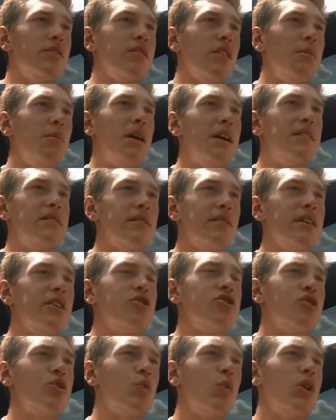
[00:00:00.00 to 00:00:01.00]
some
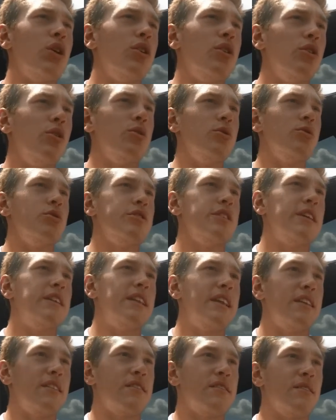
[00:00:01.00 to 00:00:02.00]
isolation rows,
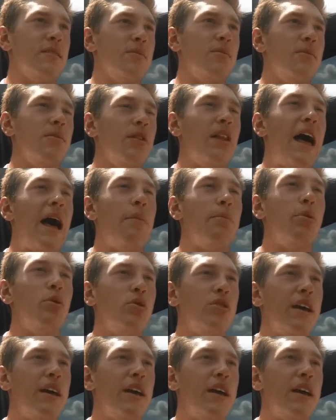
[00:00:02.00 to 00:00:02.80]
and then some lat